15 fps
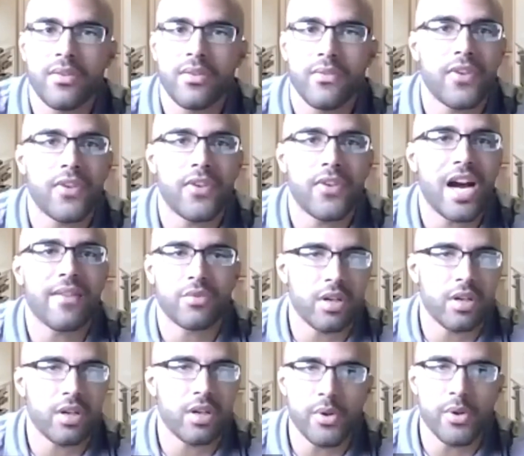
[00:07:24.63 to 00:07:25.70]
500
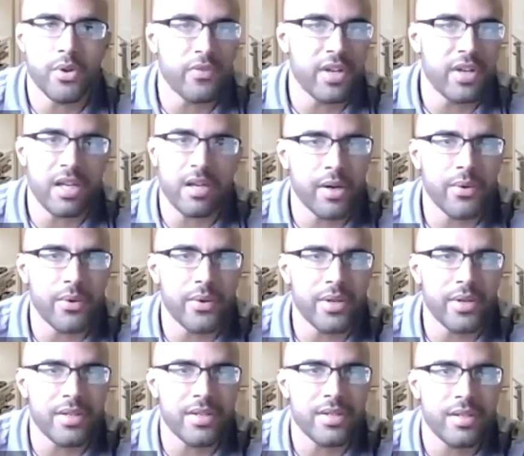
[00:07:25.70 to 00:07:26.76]
little moving
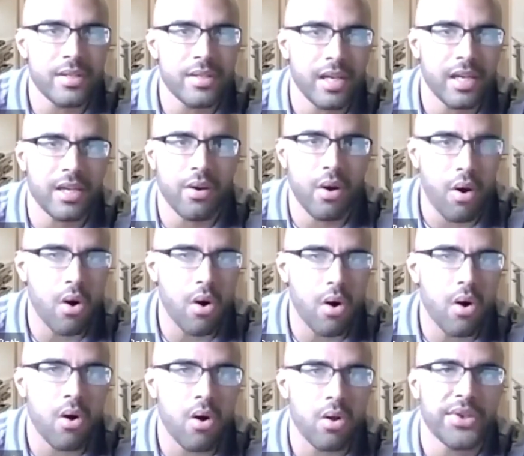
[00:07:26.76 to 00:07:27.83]
components that can
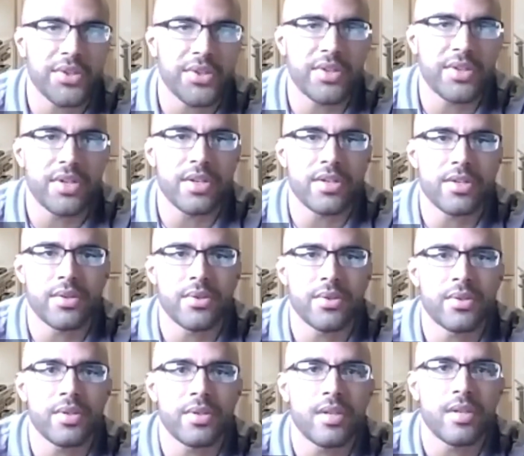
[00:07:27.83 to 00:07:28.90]
all lead to issues.